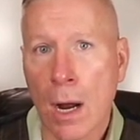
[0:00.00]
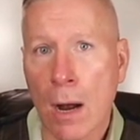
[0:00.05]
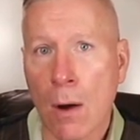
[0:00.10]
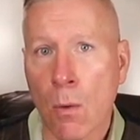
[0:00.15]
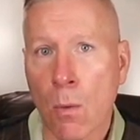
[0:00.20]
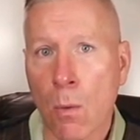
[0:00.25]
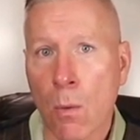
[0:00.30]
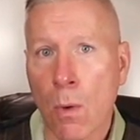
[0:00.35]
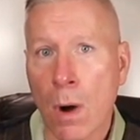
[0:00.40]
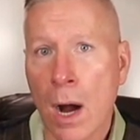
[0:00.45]

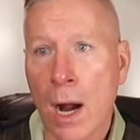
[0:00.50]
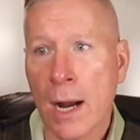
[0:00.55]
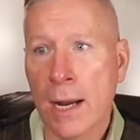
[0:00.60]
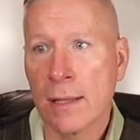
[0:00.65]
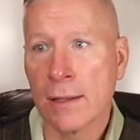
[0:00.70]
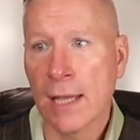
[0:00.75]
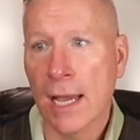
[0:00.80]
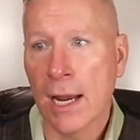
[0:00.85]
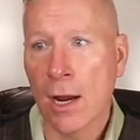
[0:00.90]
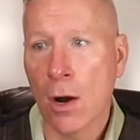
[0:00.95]

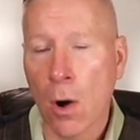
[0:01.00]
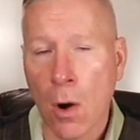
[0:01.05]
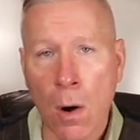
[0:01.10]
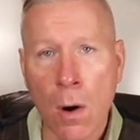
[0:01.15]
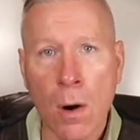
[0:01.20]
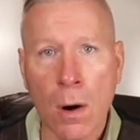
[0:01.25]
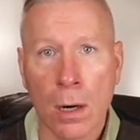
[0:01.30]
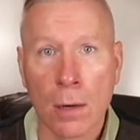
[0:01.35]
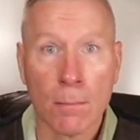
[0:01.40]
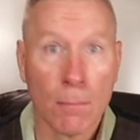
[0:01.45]
why they
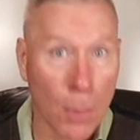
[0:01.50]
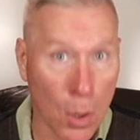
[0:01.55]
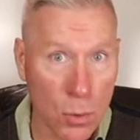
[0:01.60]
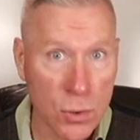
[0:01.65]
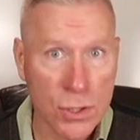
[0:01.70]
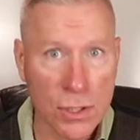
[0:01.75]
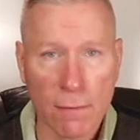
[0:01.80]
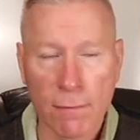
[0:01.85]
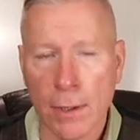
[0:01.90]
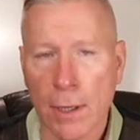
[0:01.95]
are,
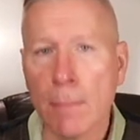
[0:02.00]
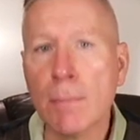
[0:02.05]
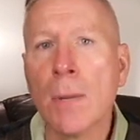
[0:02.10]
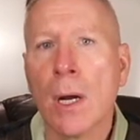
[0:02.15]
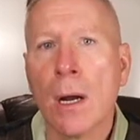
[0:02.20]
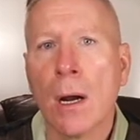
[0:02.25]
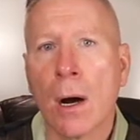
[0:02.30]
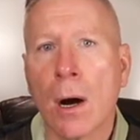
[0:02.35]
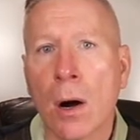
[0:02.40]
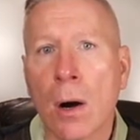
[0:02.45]
most of them,
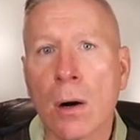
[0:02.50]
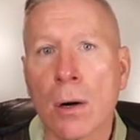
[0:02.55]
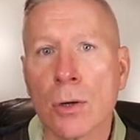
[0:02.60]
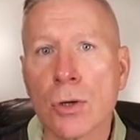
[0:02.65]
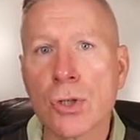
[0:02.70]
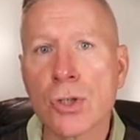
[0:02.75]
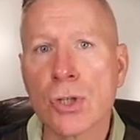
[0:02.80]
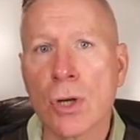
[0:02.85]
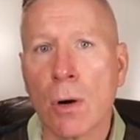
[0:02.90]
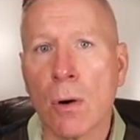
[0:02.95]

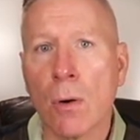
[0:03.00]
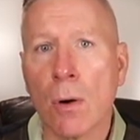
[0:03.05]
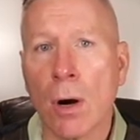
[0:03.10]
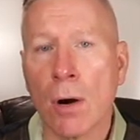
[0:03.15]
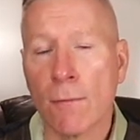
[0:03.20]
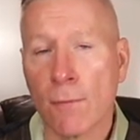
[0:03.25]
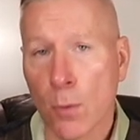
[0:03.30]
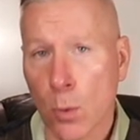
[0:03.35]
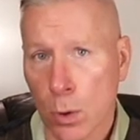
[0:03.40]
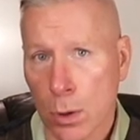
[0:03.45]
are so
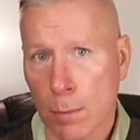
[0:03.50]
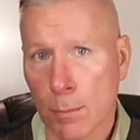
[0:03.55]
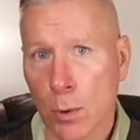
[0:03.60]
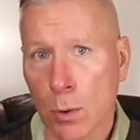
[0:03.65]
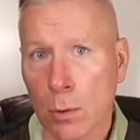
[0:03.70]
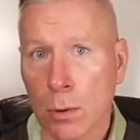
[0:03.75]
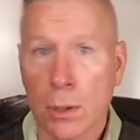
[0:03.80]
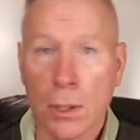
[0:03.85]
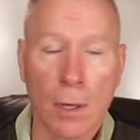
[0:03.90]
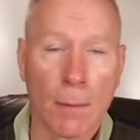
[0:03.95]

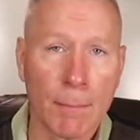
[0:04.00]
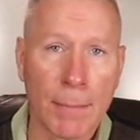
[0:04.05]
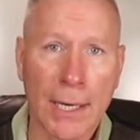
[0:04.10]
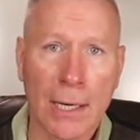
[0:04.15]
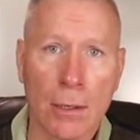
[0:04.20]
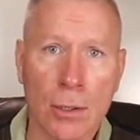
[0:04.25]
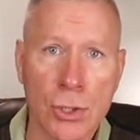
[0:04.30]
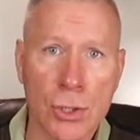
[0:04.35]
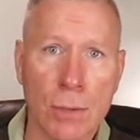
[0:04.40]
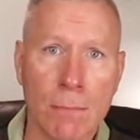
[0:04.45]
affordable
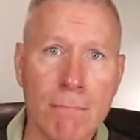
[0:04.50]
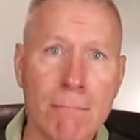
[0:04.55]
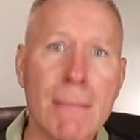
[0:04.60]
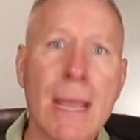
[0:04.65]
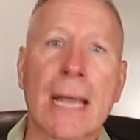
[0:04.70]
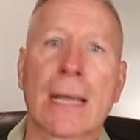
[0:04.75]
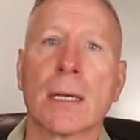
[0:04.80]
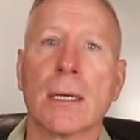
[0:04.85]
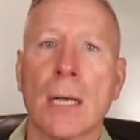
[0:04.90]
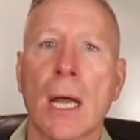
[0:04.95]
compared to
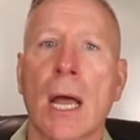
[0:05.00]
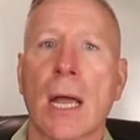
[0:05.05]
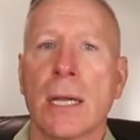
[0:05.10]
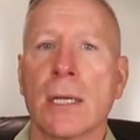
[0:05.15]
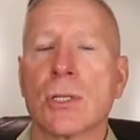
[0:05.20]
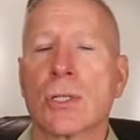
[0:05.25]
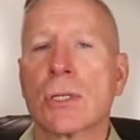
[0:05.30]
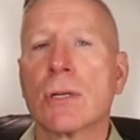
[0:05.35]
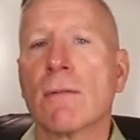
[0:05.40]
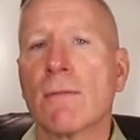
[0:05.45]

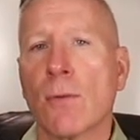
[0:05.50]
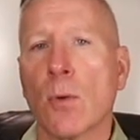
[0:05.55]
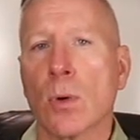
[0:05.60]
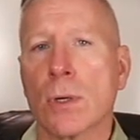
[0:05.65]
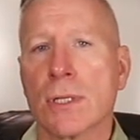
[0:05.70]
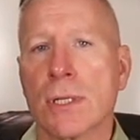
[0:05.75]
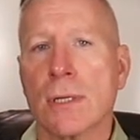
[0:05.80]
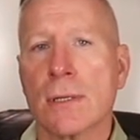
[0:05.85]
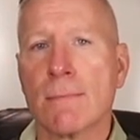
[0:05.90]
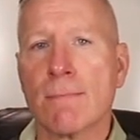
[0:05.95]
mechanized
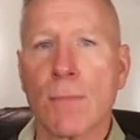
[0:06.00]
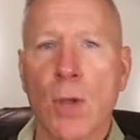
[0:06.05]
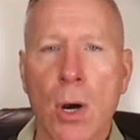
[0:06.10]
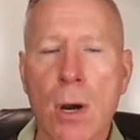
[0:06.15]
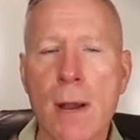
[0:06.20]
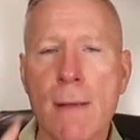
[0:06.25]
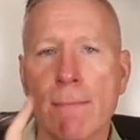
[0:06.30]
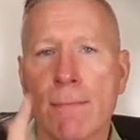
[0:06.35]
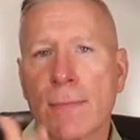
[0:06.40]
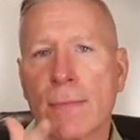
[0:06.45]
forces. All
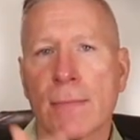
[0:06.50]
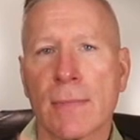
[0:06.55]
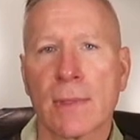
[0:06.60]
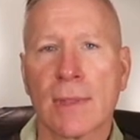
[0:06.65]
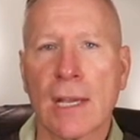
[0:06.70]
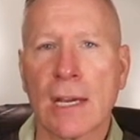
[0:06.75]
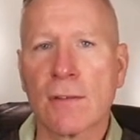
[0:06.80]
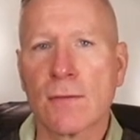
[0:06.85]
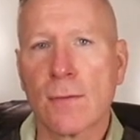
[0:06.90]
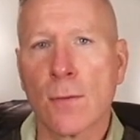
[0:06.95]
right,
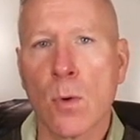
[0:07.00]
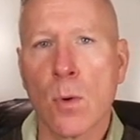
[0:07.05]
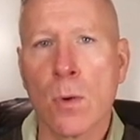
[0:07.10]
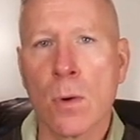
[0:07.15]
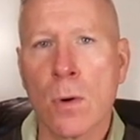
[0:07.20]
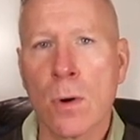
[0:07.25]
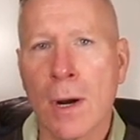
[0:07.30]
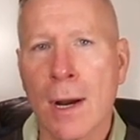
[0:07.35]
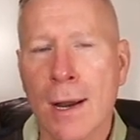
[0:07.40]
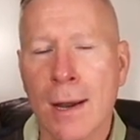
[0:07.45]
thanks
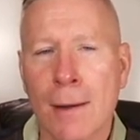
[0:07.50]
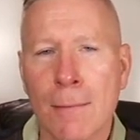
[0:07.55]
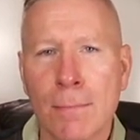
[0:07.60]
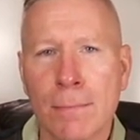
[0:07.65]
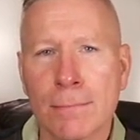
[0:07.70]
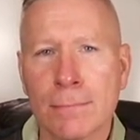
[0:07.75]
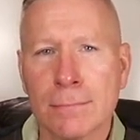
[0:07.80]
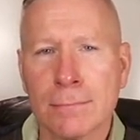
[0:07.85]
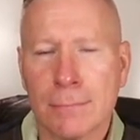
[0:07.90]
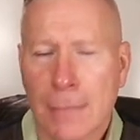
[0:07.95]
for
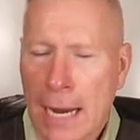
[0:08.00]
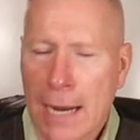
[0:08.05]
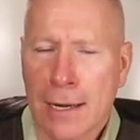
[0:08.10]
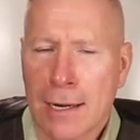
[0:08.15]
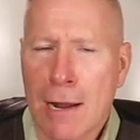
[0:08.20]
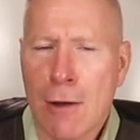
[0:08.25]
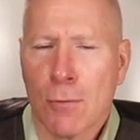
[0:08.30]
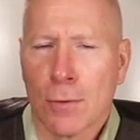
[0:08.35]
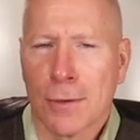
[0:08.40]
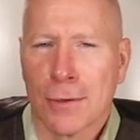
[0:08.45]

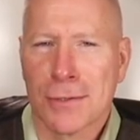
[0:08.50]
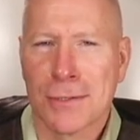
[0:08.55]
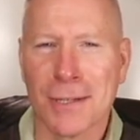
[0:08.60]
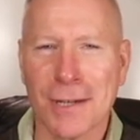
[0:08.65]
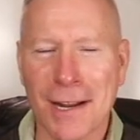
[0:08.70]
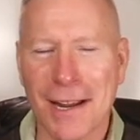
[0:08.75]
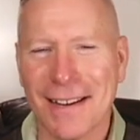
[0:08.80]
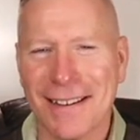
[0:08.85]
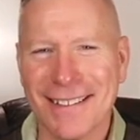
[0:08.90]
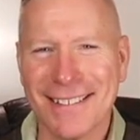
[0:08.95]
hanging out with us
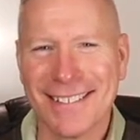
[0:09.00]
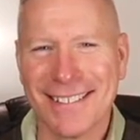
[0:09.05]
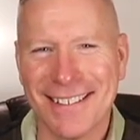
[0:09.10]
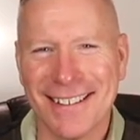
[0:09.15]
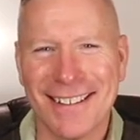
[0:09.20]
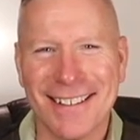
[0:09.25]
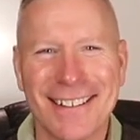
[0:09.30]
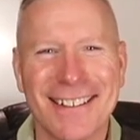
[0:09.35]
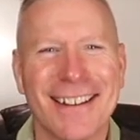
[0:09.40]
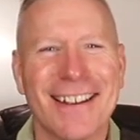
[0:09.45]
today.
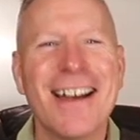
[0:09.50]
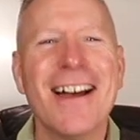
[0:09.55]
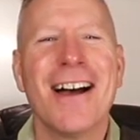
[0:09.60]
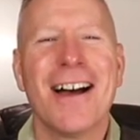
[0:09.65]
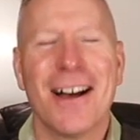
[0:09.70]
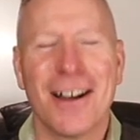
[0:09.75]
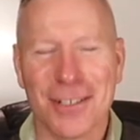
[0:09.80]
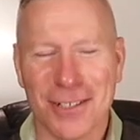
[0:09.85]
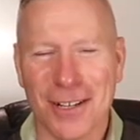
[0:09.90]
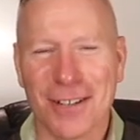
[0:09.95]

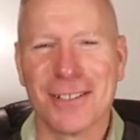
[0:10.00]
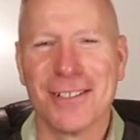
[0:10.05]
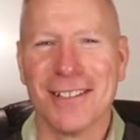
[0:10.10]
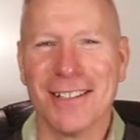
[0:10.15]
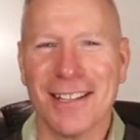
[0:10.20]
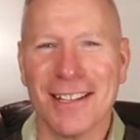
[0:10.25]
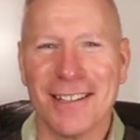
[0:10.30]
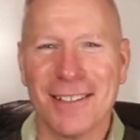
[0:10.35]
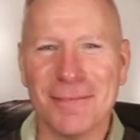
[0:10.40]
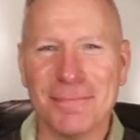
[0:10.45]
I'll talk to
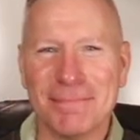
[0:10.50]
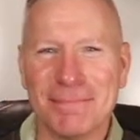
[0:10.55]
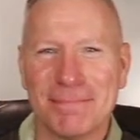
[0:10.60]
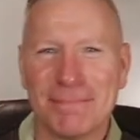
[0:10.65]
you later.